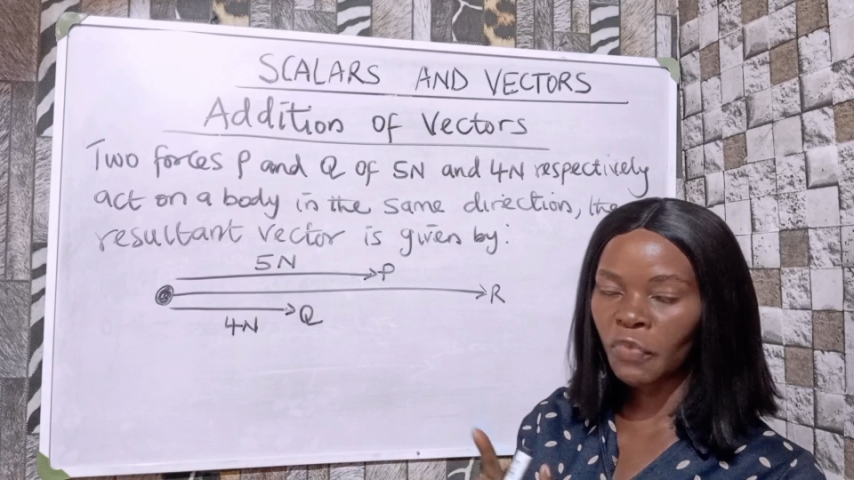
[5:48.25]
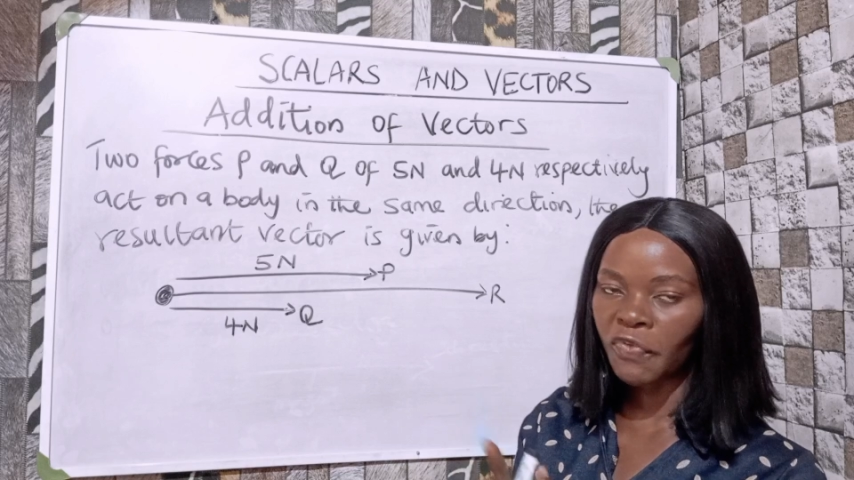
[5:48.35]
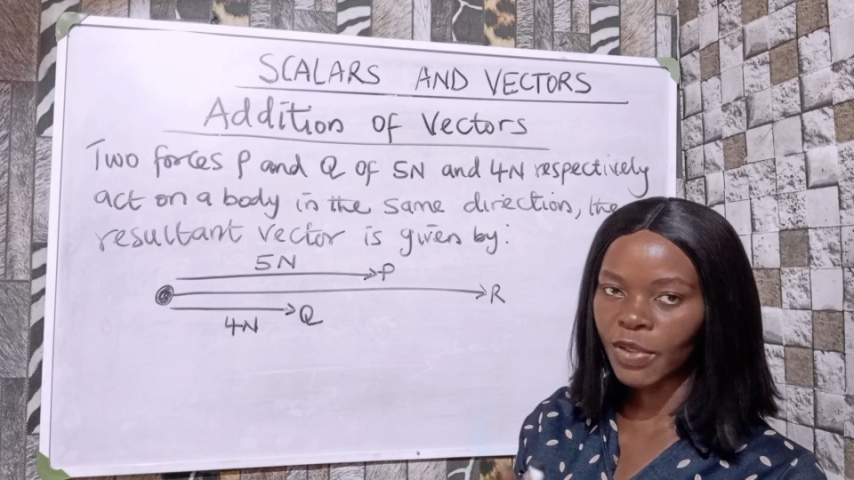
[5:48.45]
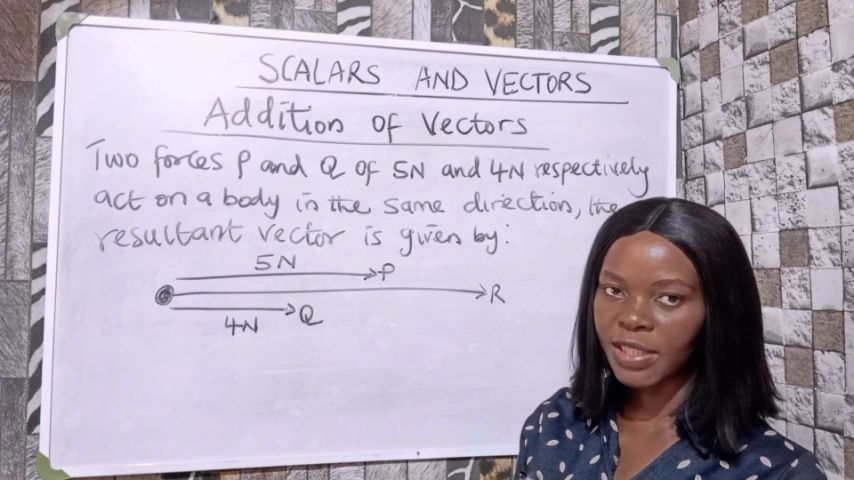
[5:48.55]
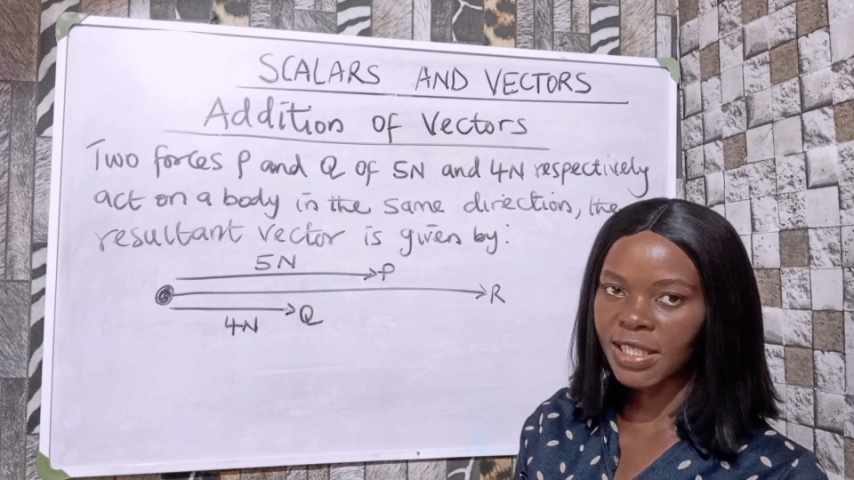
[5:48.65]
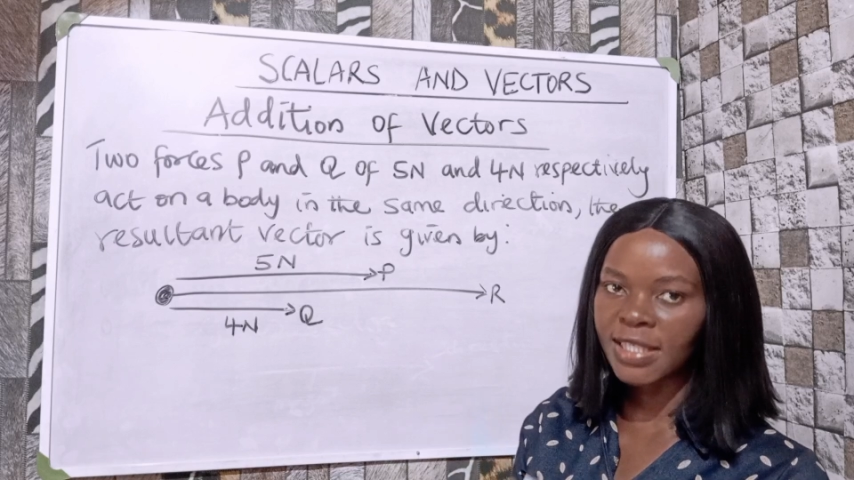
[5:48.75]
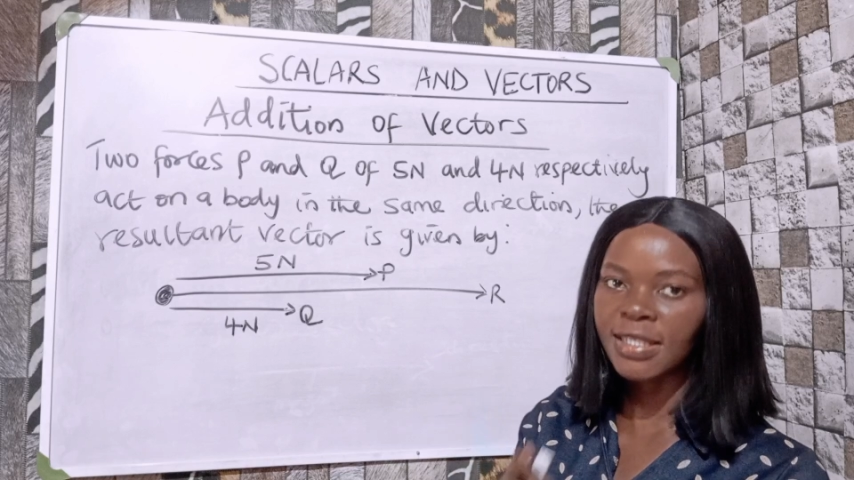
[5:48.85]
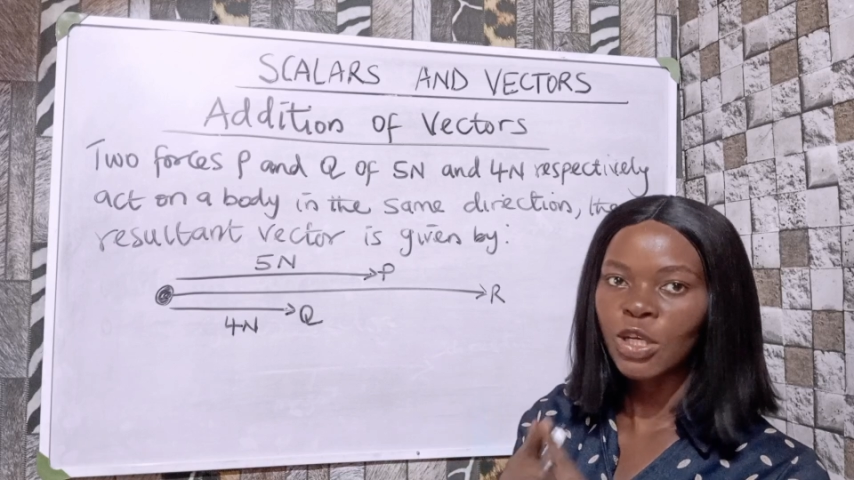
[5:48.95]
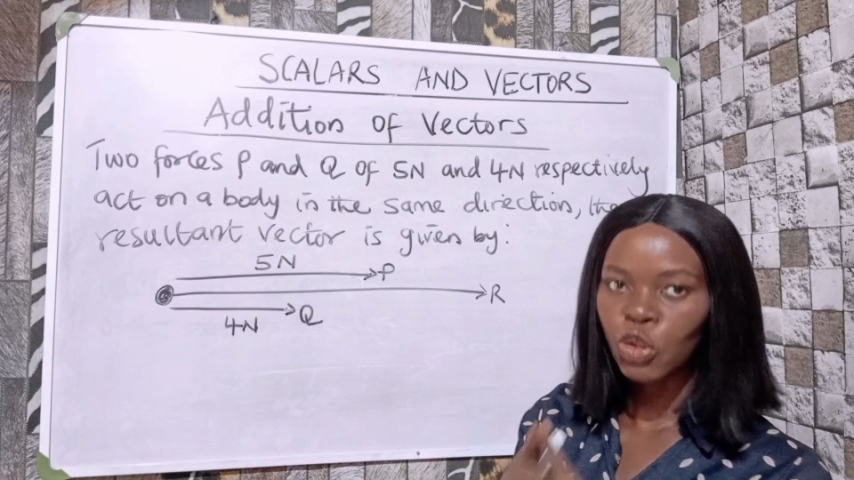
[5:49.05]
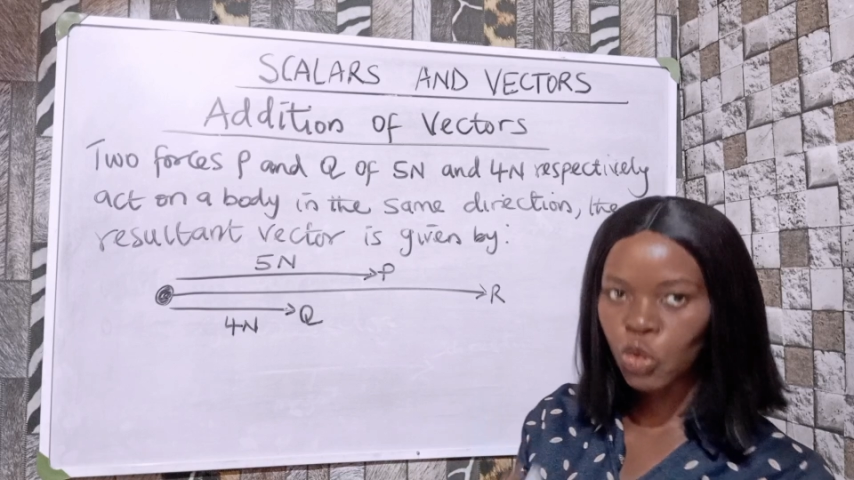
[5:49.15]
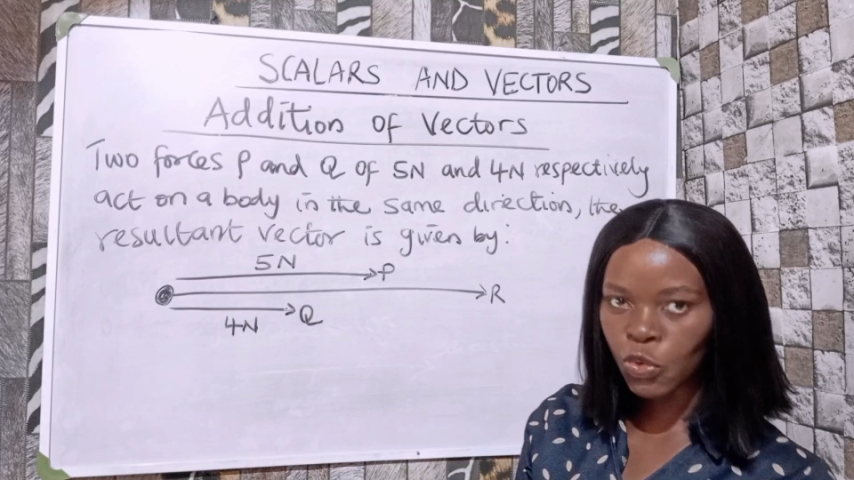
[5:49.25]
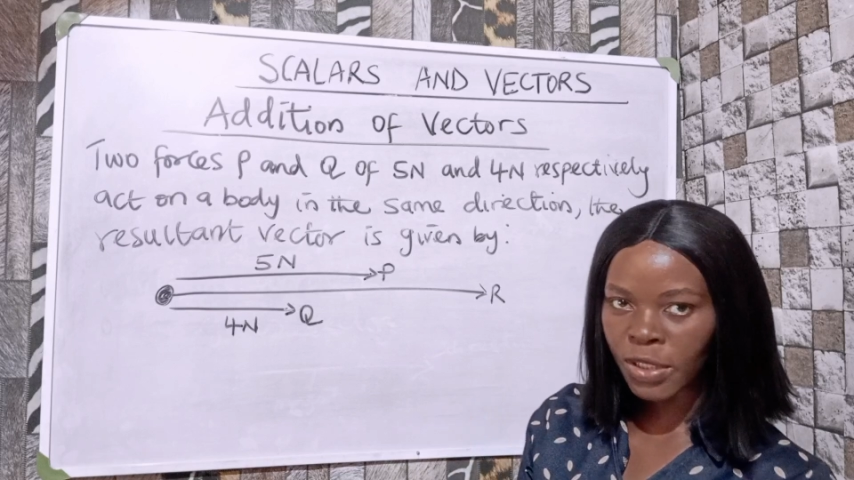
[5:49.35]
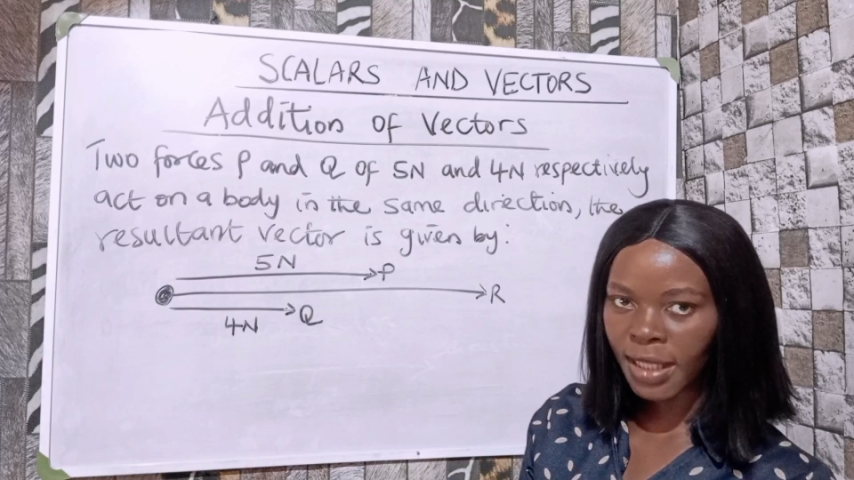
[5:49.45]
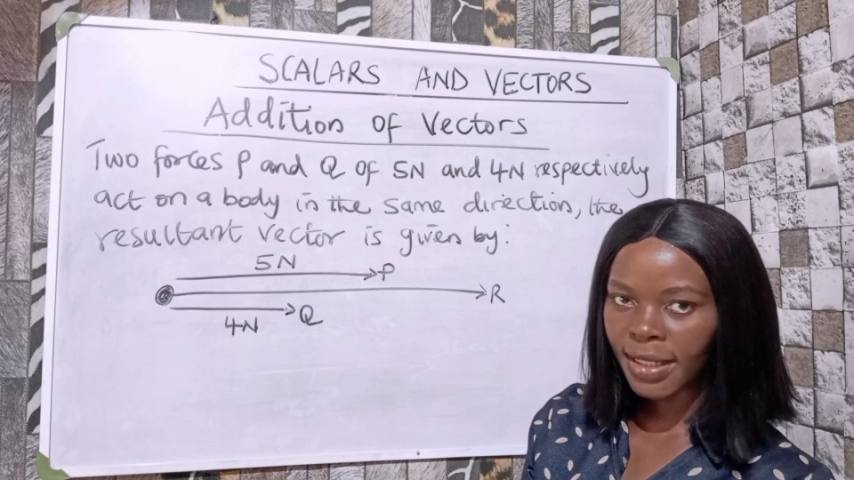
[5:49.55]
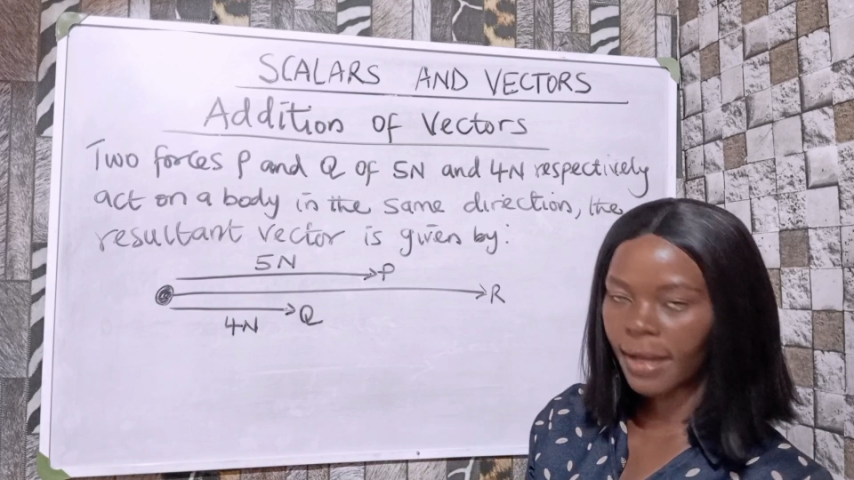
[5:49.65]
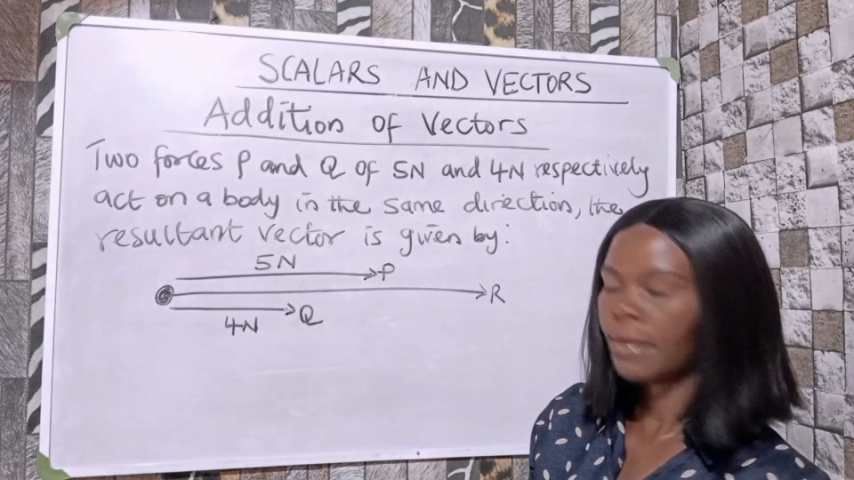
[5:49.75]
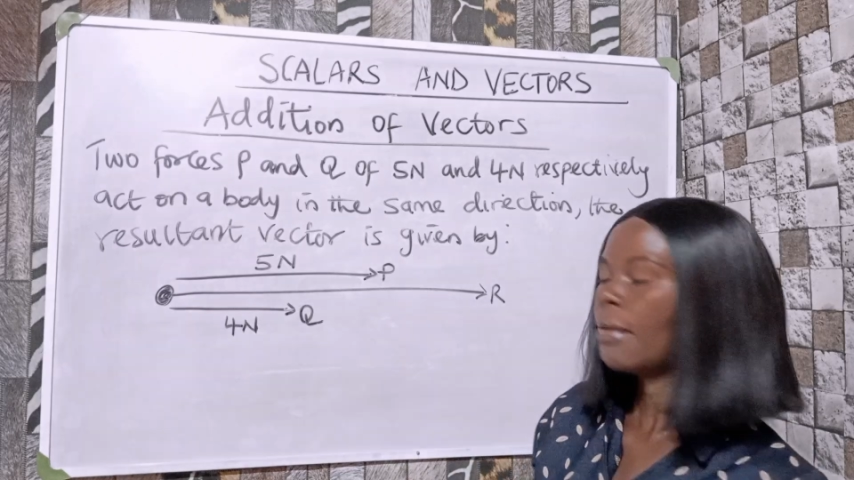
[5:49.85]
forces together